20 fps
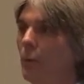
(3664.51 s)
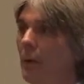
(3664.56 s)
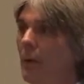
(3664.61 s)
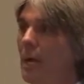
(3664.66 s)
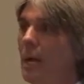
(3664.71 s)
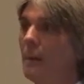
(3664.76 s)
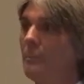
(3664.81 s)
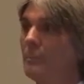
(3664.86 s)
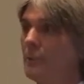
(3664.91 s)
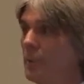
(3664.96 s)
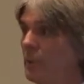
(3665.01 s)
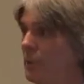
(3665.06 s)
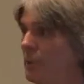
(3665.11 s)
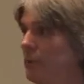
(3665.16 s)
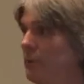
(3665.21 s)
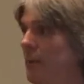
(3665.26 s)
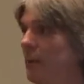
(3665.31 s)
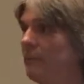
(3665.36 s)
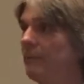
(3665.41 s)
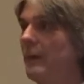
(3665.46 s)
what happens is
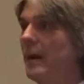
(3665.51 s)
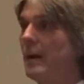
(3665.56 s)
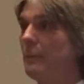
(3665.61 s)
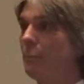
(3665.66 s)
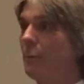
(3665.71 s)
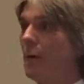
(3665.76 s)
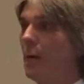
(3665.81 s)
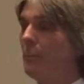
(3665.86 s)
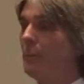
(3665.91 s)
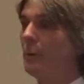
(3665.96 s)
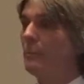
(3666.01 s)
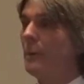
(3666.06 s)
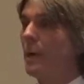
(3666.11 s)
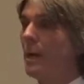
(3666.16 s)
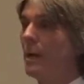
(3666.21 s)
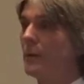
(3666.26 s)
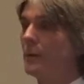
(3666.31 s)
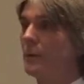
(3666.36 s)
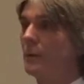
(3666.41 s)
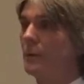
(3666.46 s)
you've got 5 property
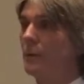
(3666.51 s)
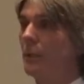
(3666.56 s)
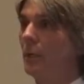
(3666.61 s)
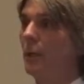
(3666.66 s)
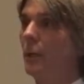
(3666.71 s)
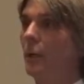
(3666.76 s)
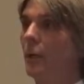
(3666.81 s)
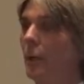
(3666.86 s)
managers